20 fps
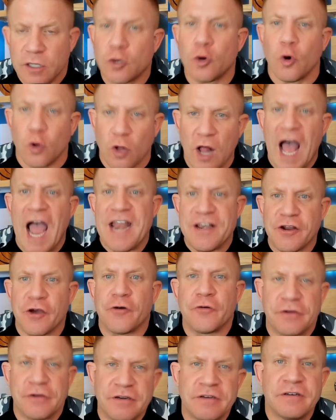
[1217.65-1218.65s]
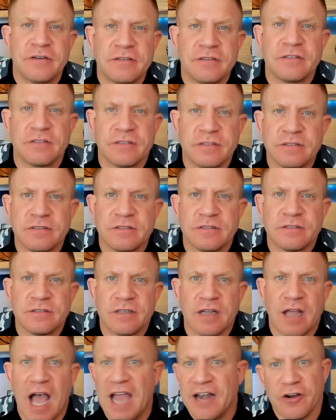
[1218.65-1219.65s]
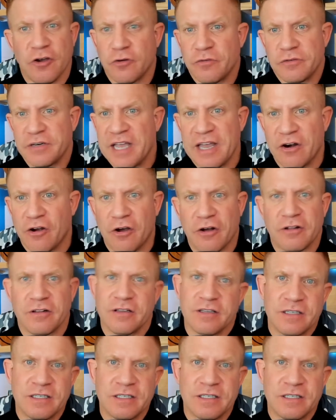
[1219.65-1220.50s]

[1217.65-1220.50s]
Cool, I don't at all.